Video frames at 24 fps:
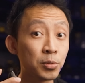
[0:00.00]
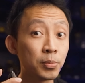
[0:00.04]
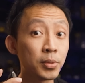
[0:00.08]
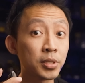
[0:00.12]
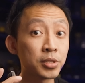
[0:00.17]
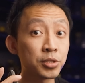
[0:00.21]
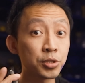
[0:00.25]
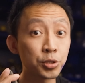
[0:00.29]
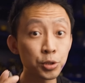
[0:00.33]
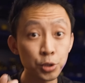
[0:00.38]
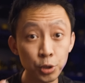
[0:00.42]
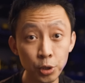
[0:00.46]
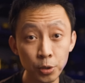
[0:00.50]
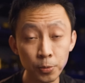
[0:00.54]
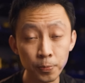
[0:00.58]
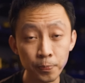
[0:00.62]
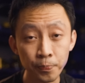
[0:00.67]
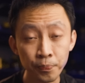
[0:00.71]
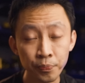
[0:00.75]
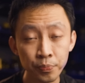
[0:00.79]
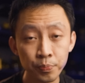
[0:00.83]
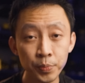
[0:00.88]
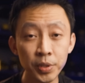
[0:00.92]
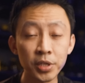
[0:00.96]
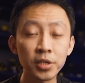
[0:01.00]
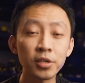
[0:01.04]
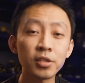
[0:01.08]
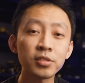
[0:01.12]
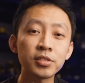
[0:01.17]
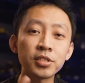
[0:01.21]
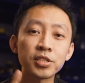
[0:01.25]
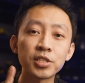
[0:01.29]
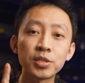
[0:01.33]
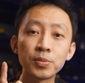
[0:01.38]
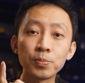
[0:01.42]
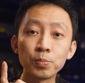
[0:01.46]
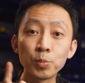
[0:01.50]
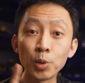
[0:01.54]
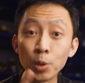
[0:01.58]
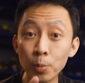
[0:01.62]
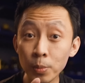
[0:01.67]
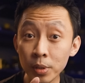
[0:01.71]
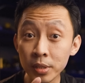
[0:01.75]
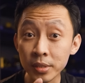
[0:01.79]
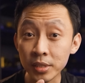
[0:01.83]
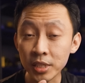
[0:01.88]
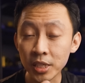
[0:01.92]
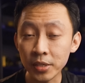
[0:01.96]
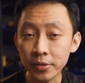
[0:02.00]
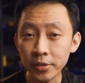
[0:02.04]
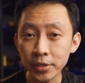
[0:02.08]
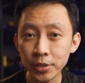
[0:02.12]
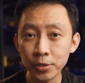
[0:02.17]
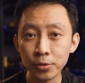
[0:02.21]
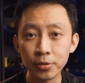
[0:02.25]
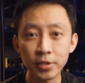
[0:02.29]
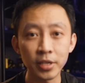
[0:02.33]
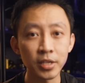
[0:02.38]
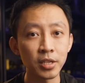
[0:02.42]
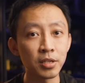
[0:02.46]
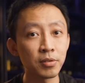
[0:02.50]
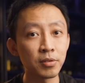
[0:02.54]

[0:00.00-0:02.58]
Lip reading: lumen strobe. Because it's momentary, you can